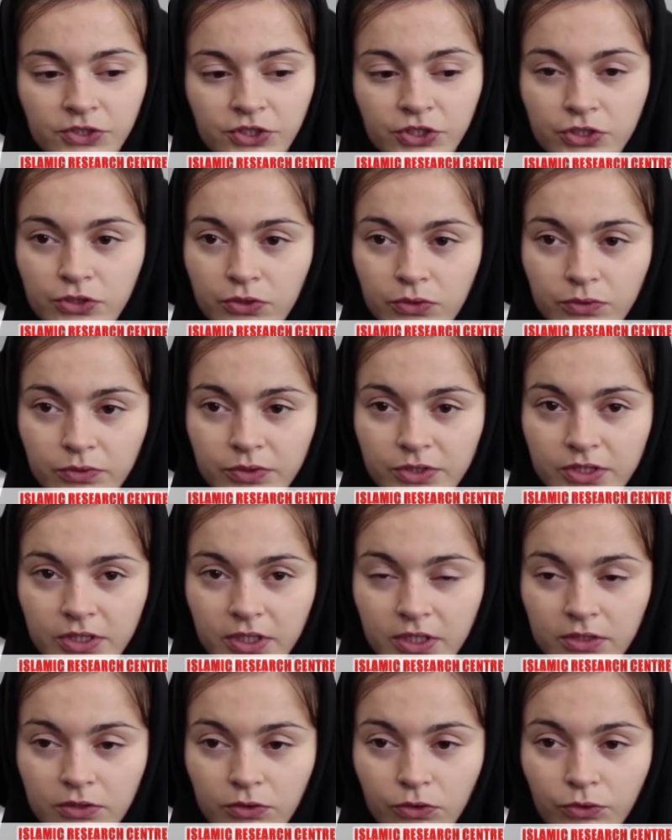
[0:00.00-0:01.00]
she's always
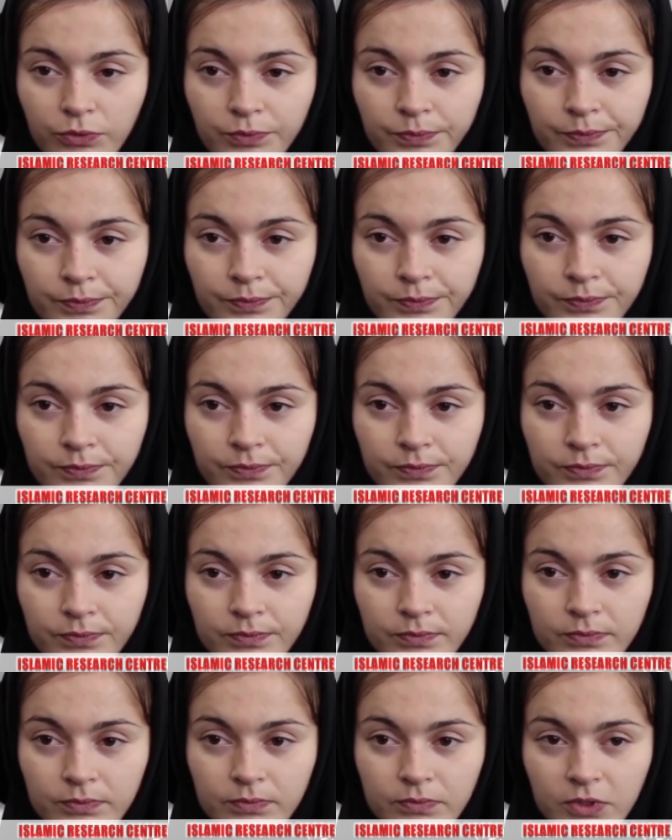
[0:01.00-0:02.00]
staying home,
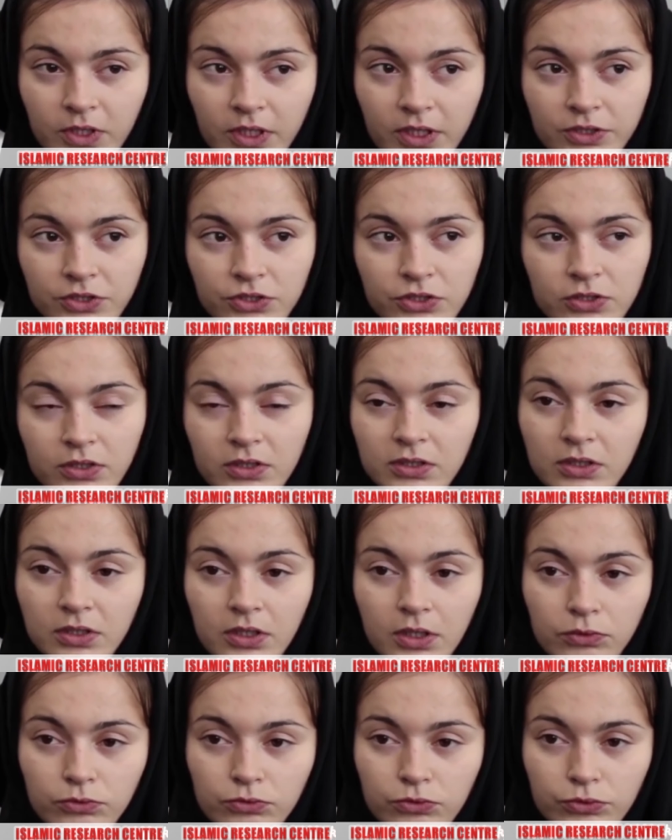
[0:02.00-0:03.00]
like she's not
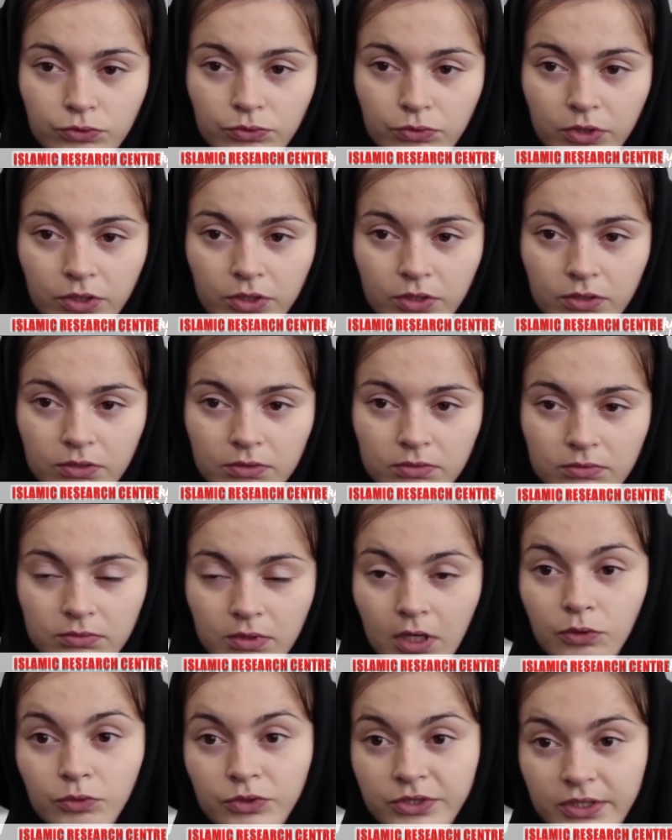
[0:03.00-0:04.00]
allowed to work,
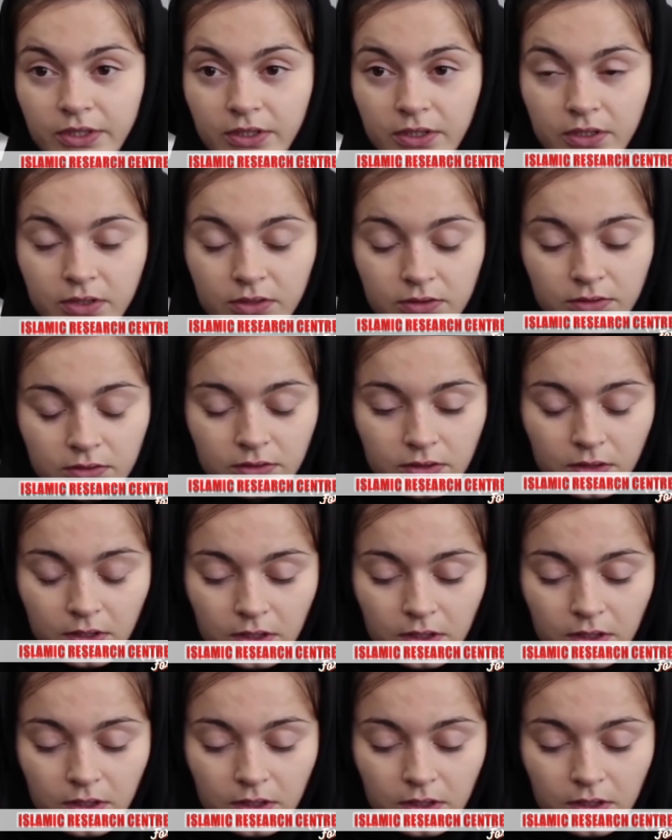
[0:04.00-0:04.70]
I was thinking.